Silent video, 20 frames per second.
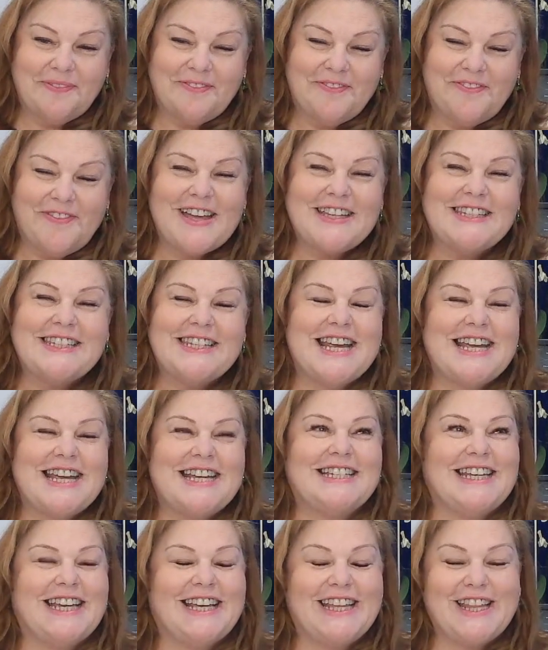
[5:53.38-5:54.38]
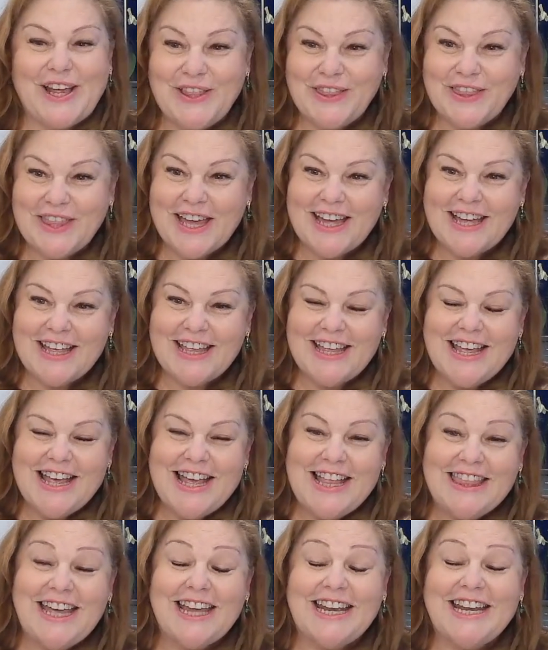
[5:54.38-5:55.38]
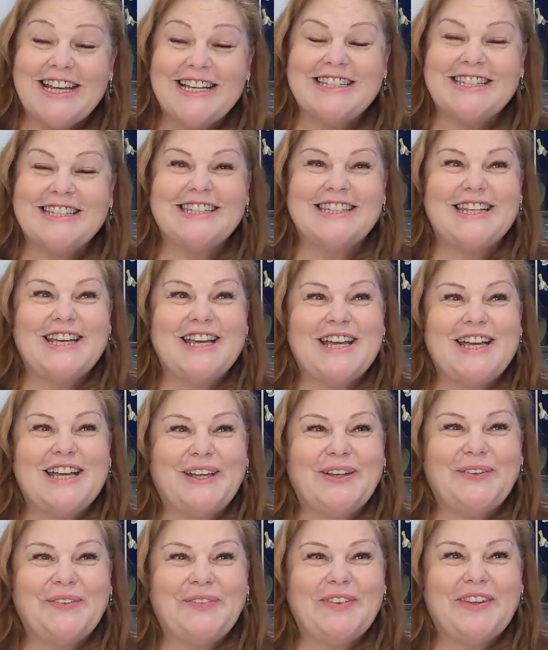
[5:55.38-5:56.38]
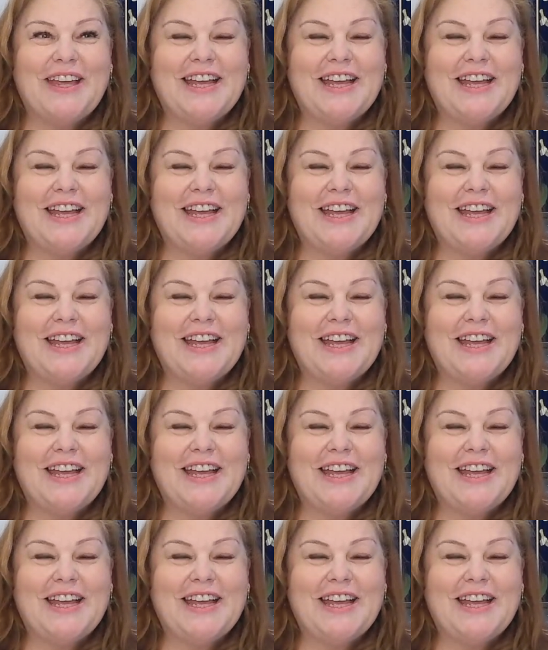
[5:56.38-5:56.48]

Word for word: Fascinating. That that that is it.